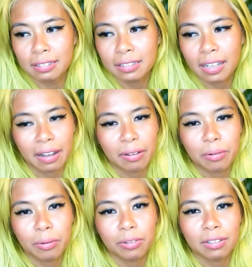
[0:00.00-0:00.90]
yeah,
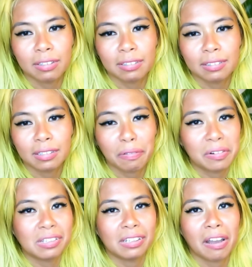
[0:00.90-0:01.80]
all the
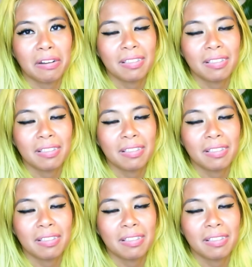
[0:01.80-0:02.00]
different kind